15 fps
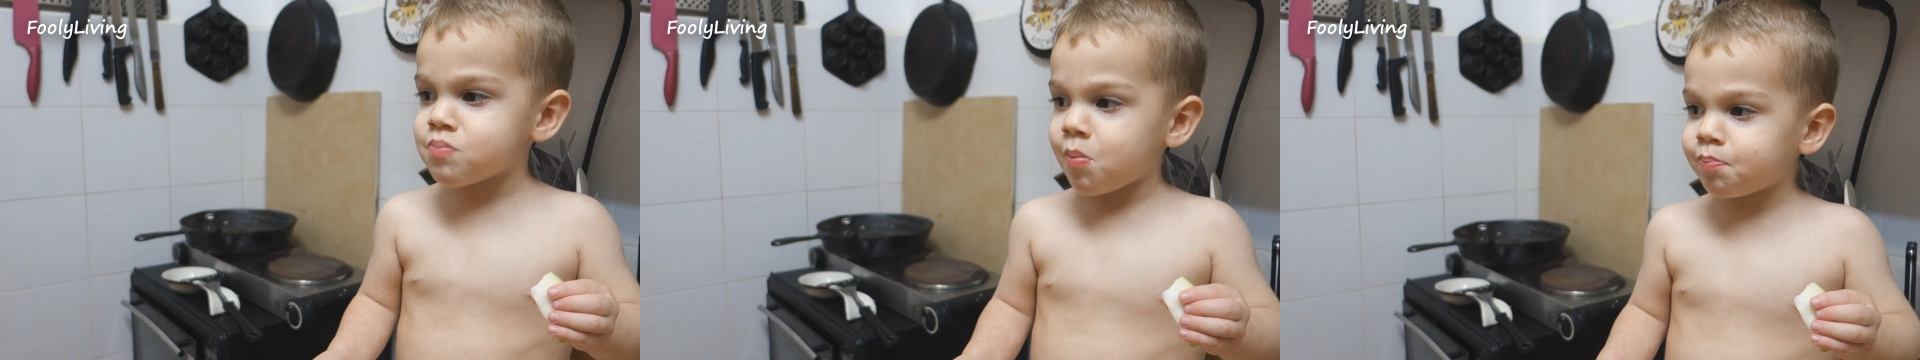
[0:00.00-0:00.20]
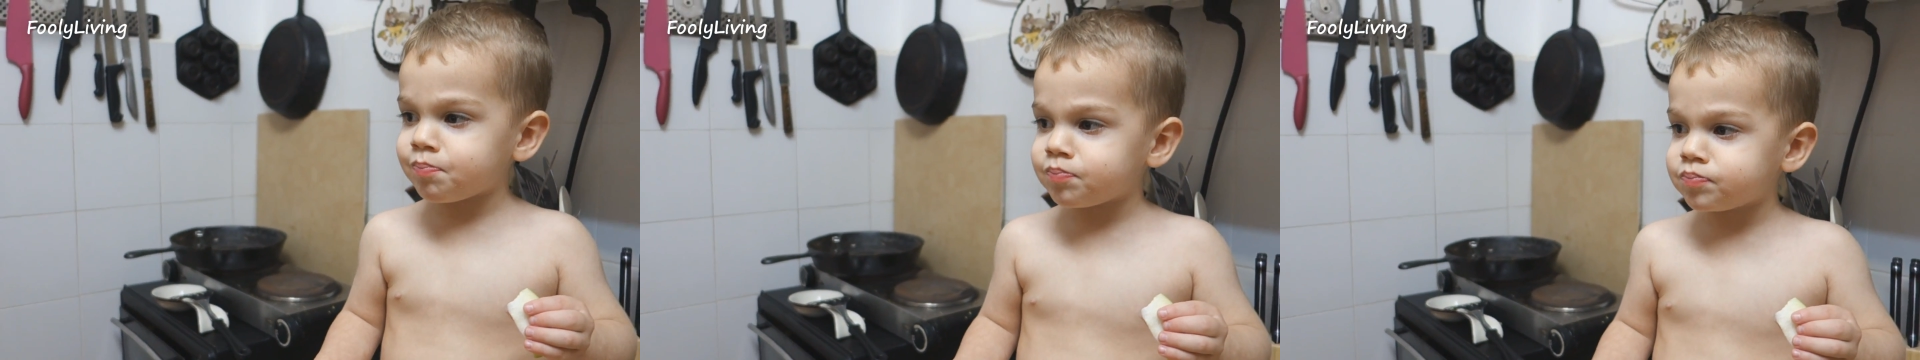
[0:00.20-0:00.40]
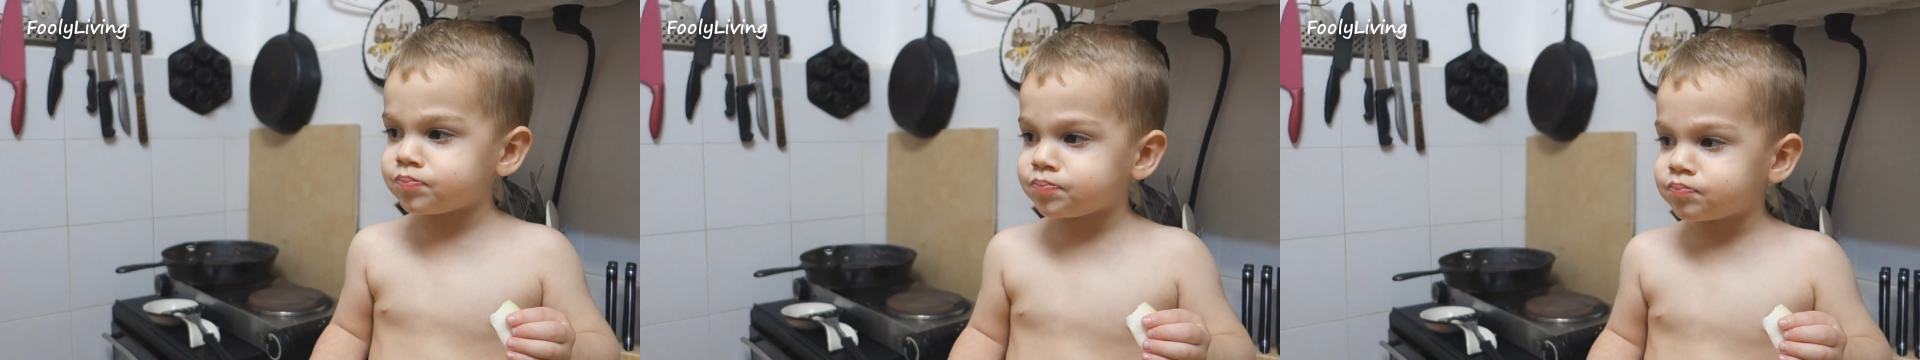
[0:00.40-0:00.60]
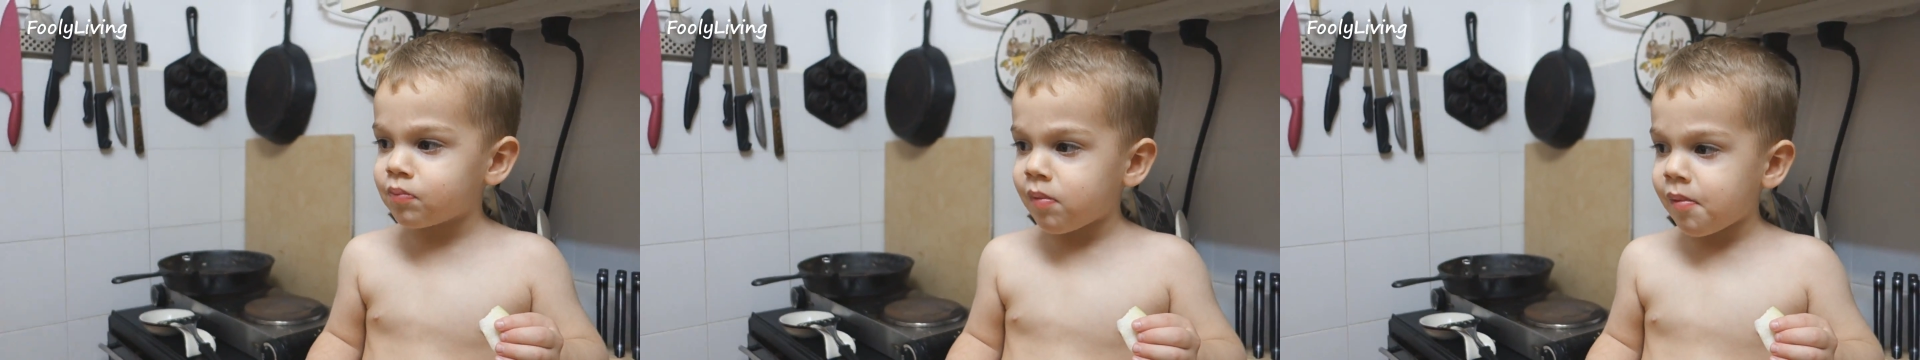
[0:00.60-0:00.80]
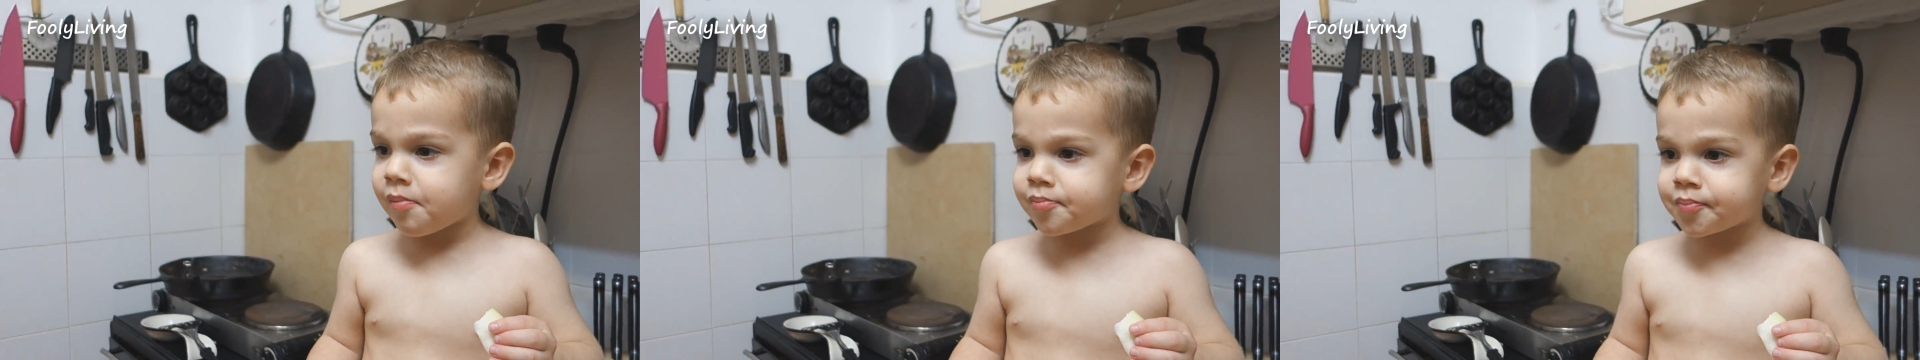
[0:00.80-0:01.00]
all during the
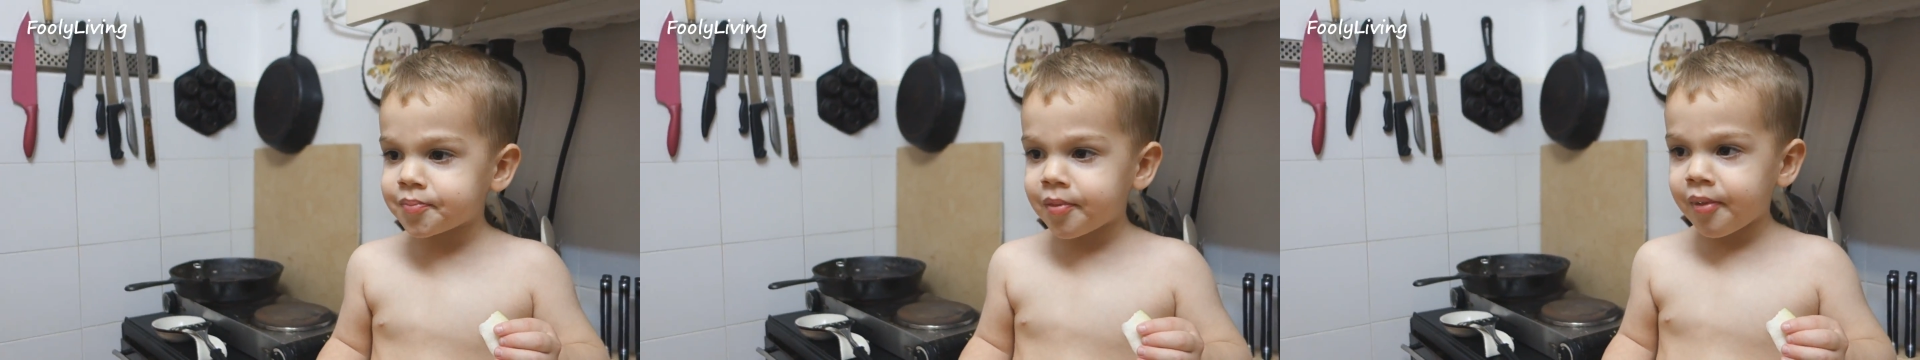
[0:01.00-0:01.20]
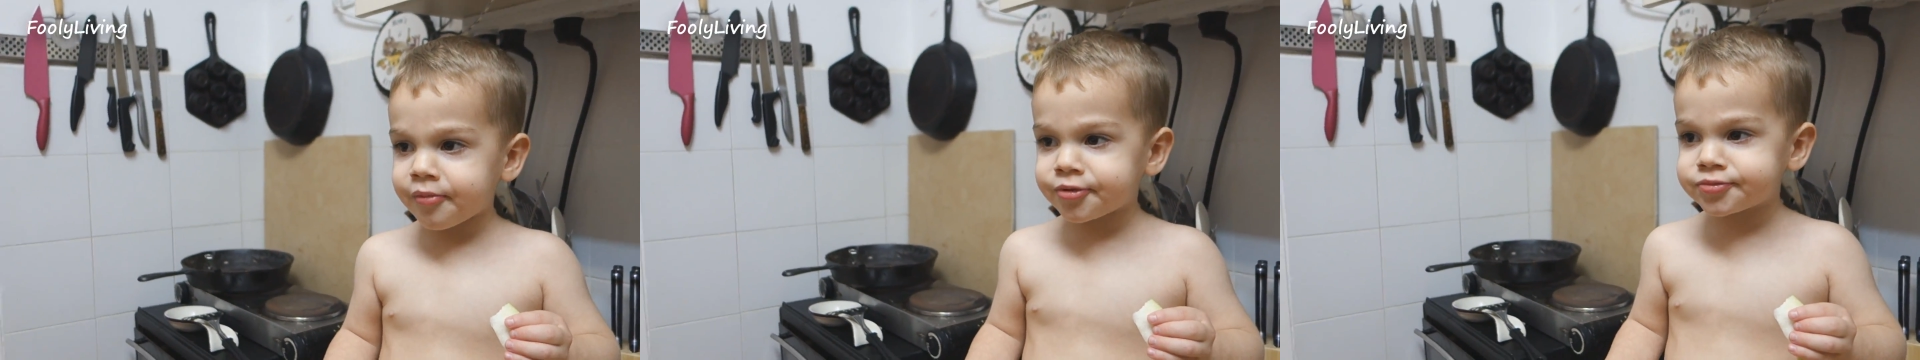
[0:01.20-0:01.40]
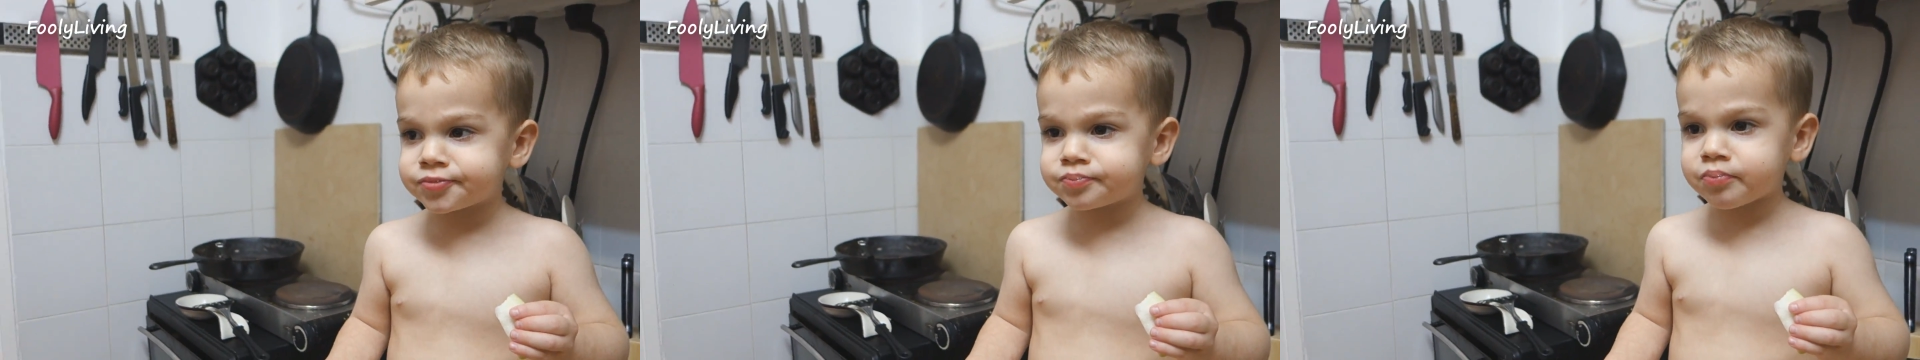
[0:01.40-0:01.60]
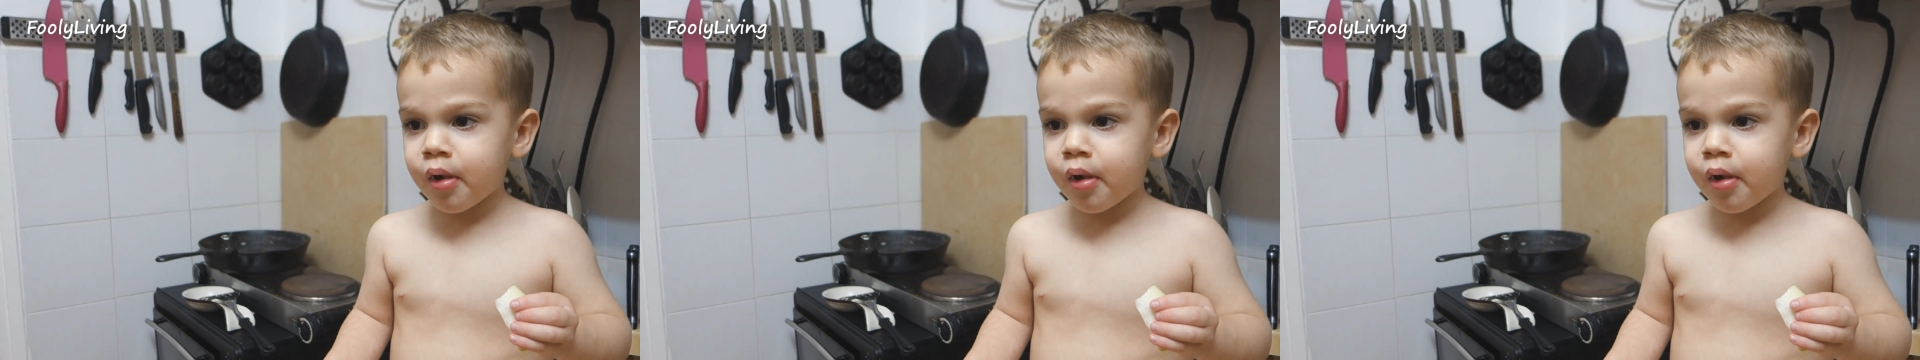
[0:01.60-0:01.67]
day, but at night,